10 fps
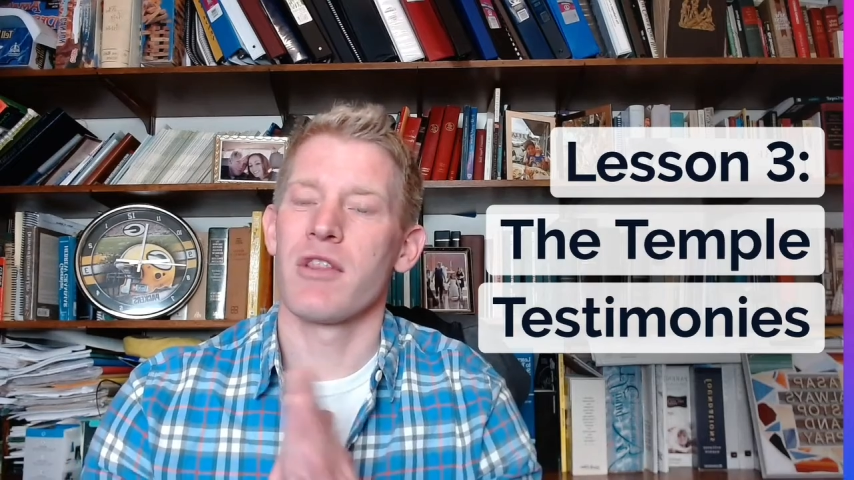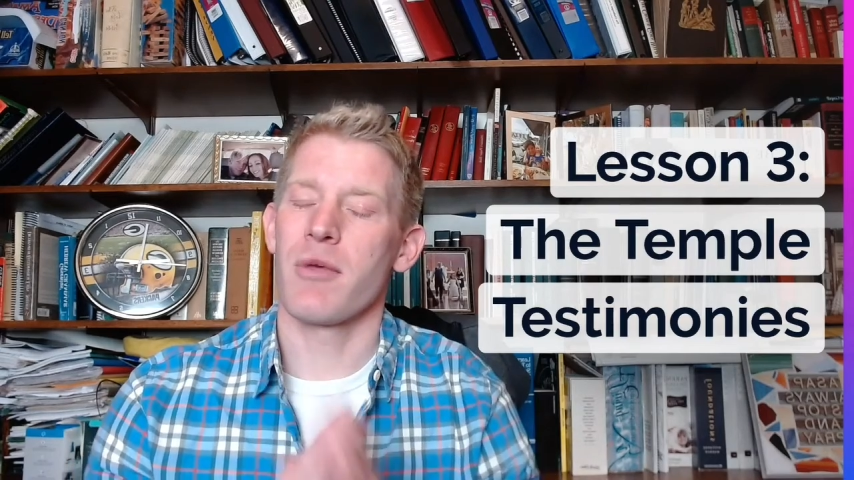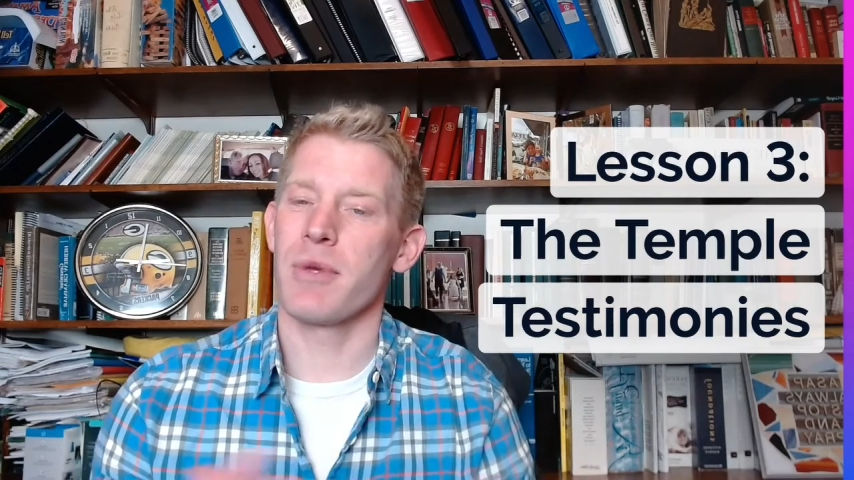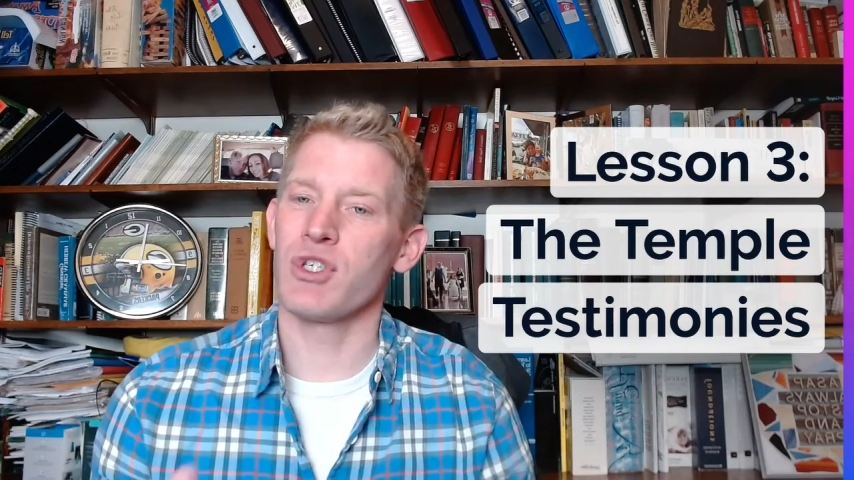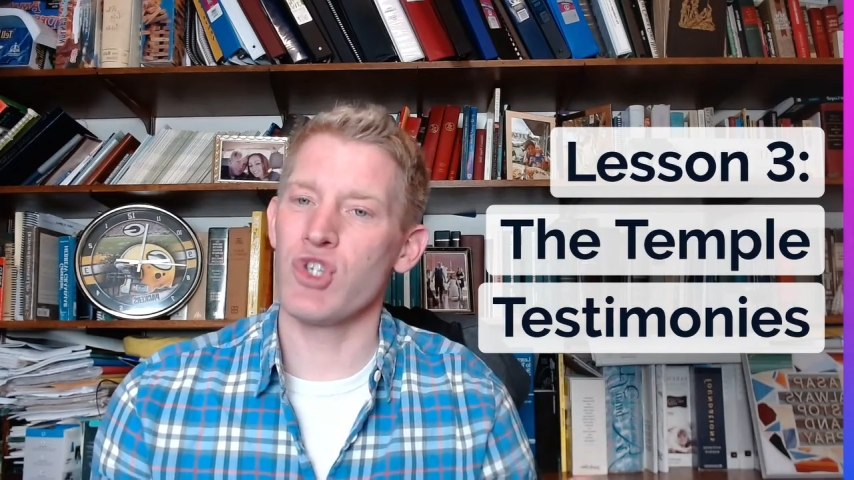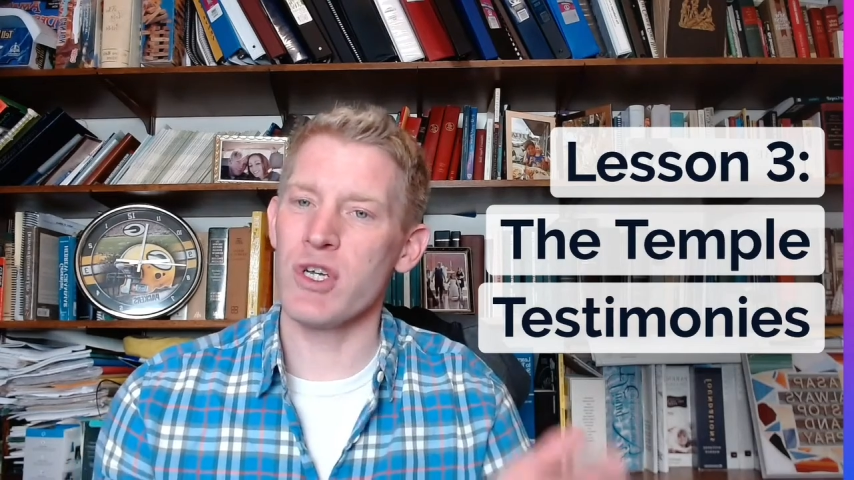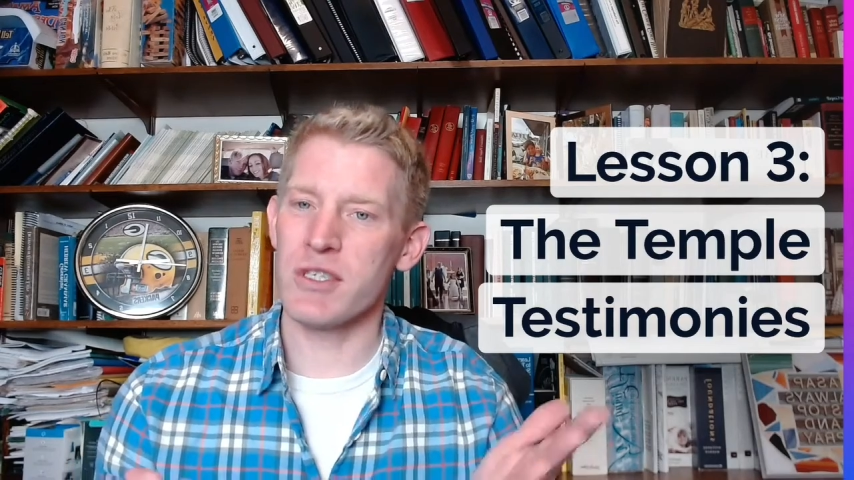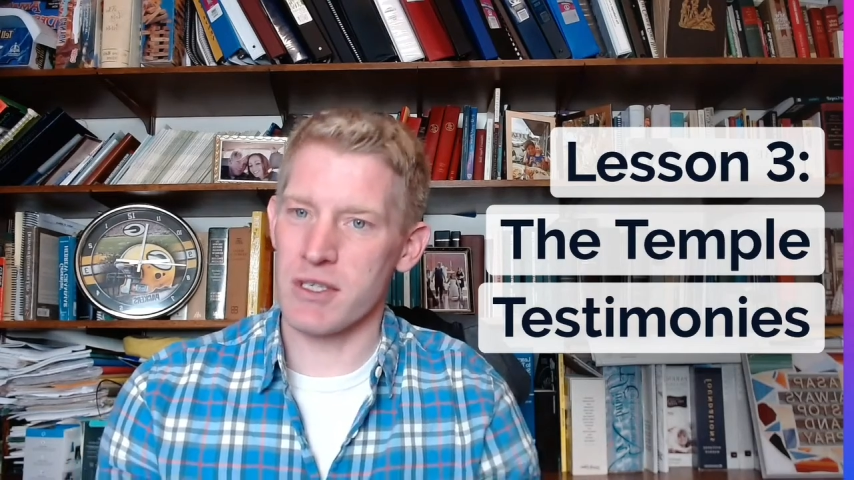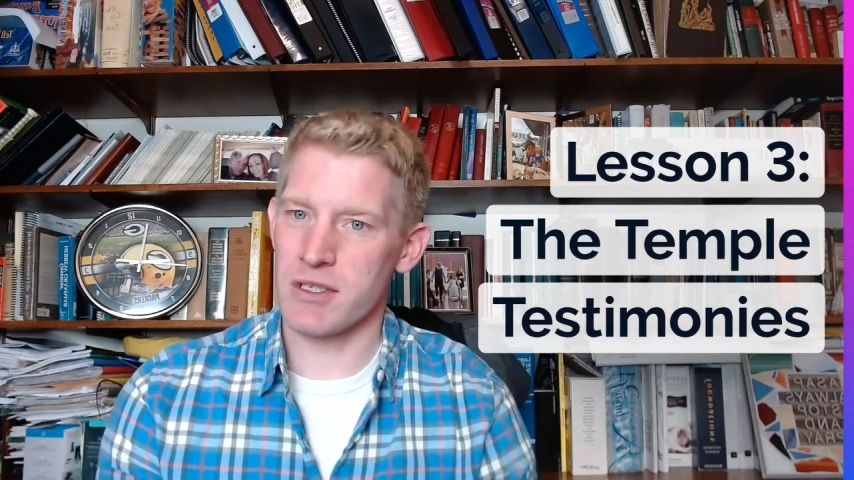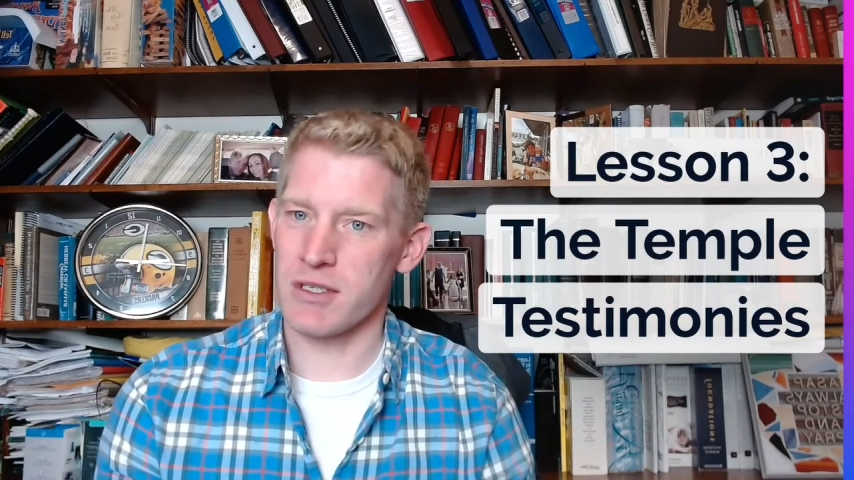They meet
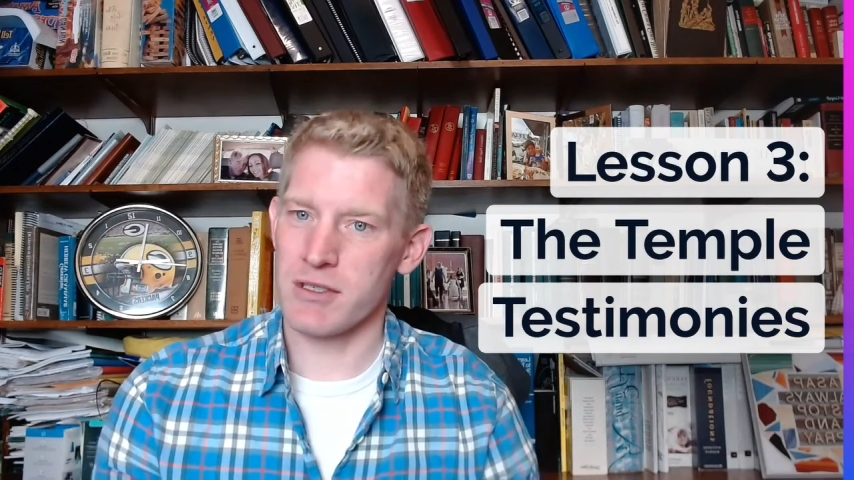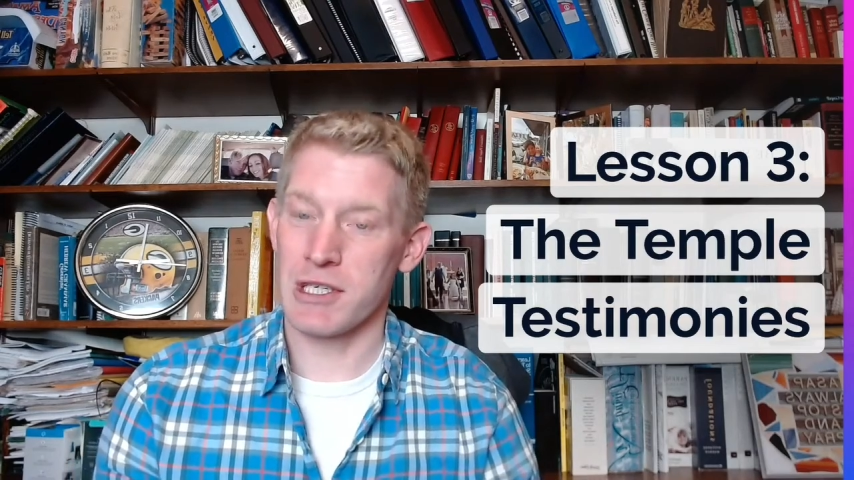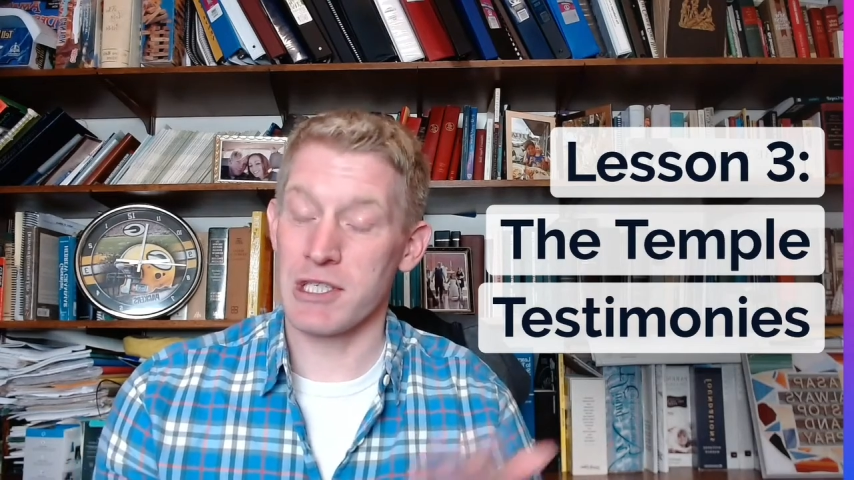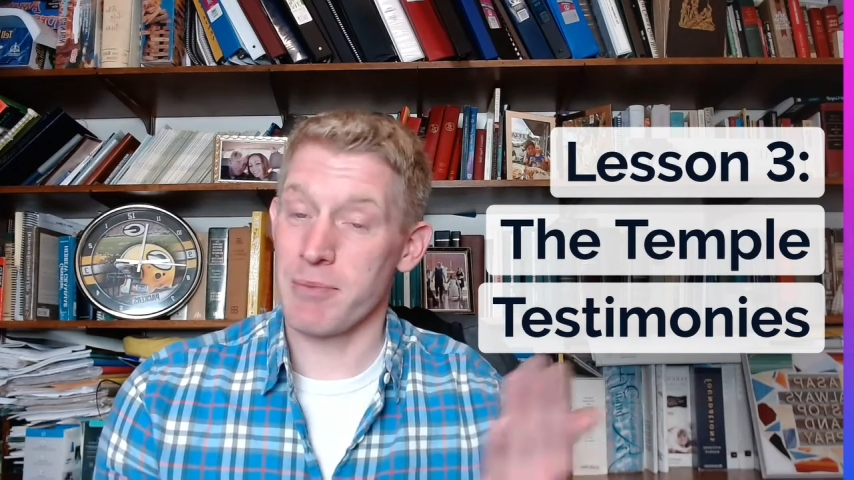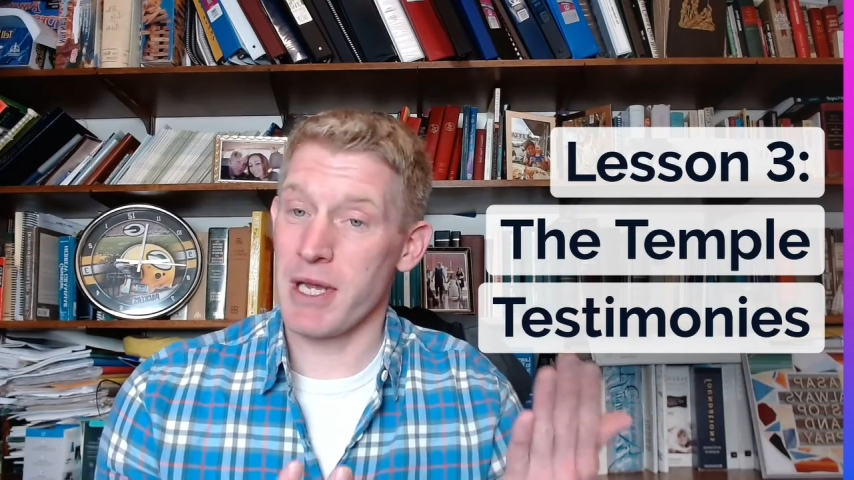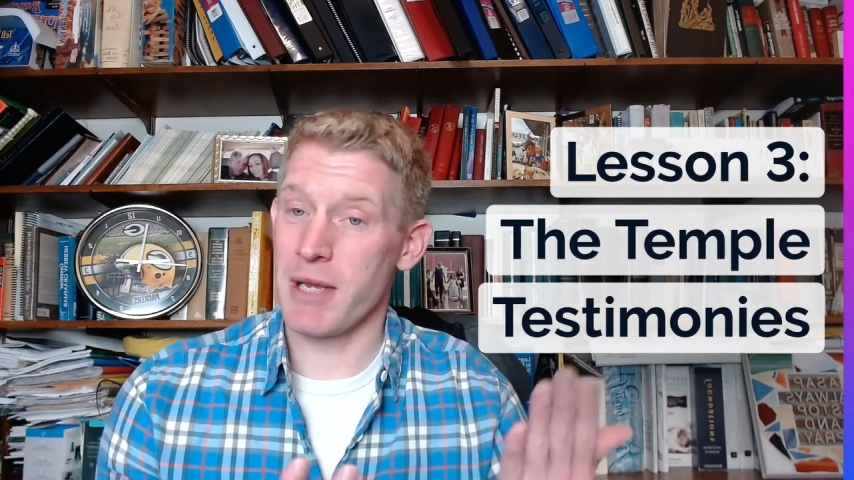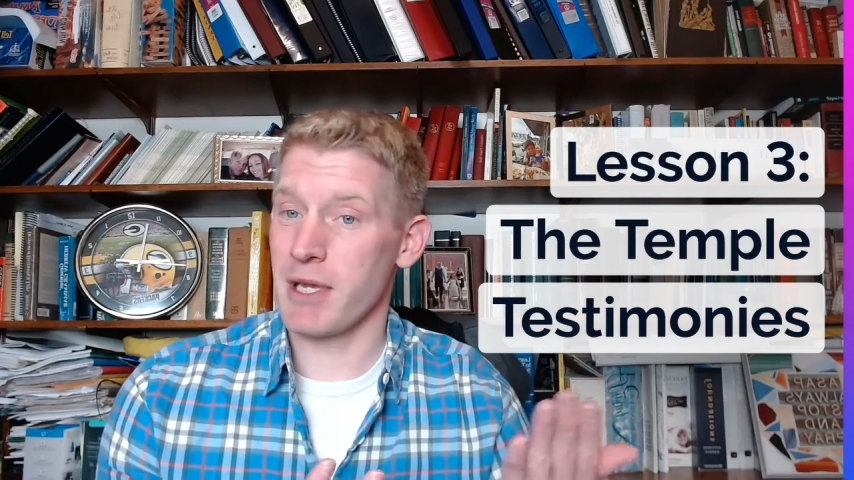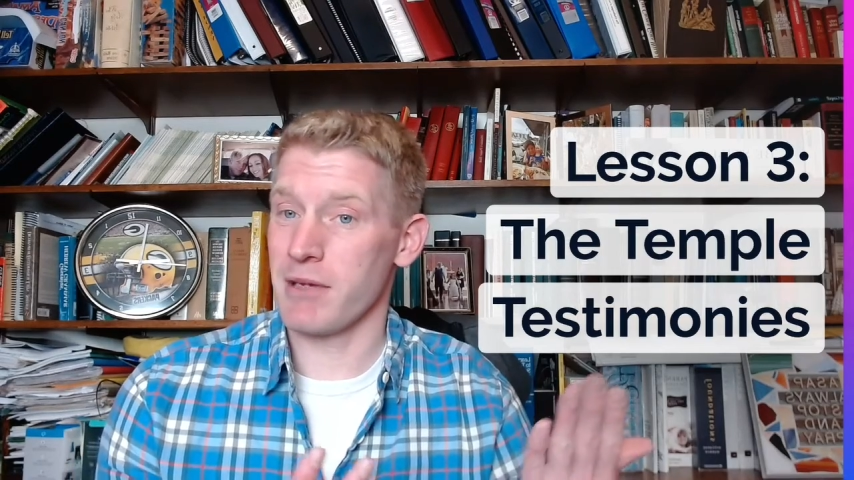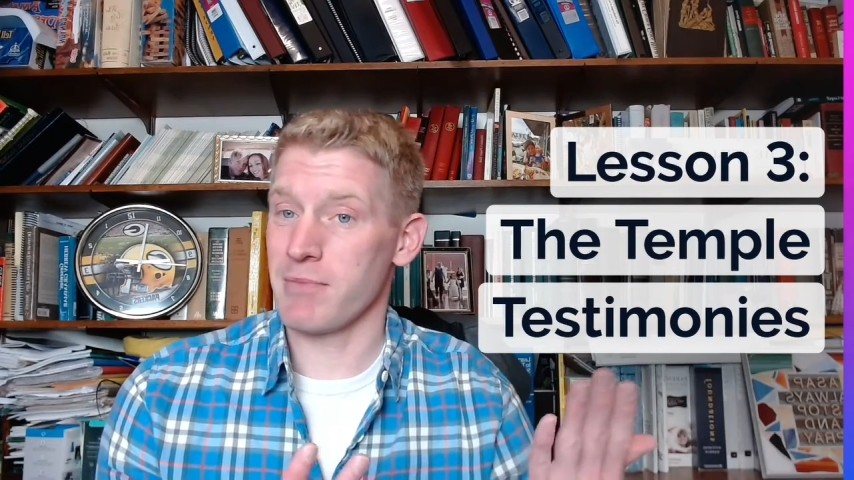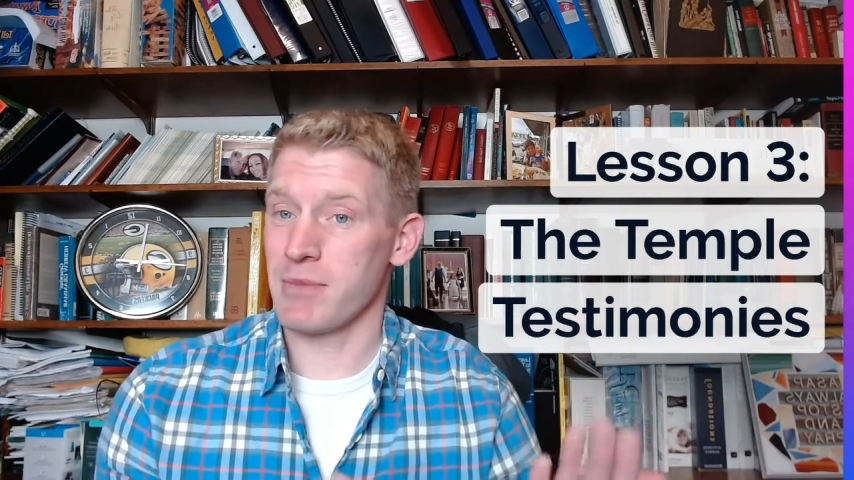Jesus as a
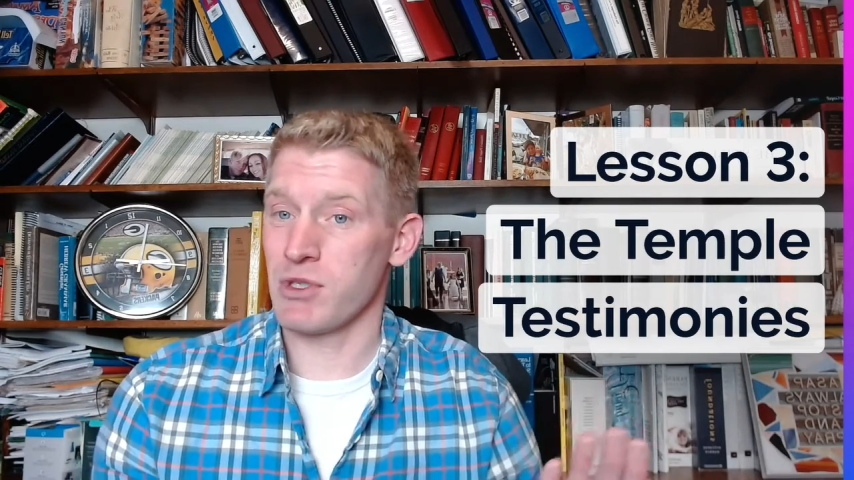baby.